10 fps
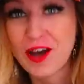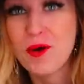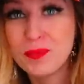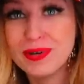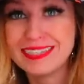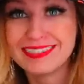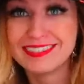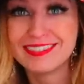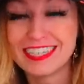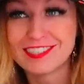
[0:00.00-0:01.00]
so weird
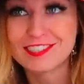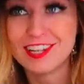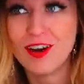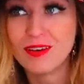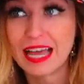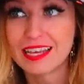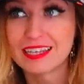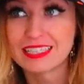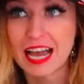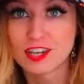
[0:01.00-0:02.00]
doing it slow.
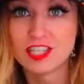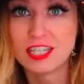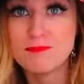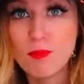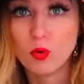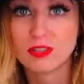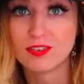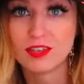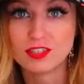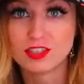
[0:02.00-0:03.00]
Like, it's actually more
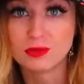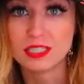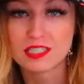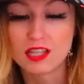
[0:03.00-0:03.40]
difficult doing it